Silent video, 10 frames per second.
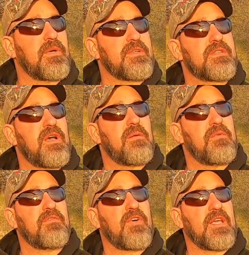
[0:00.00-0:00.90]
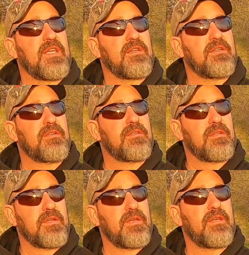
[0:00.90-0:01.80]
my stop at Viking
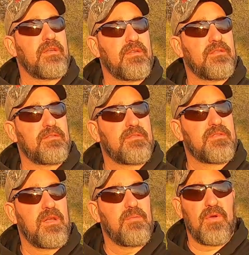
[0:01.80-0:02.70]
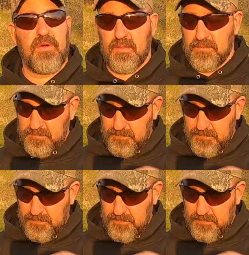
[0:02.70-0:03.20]
Lake State Park,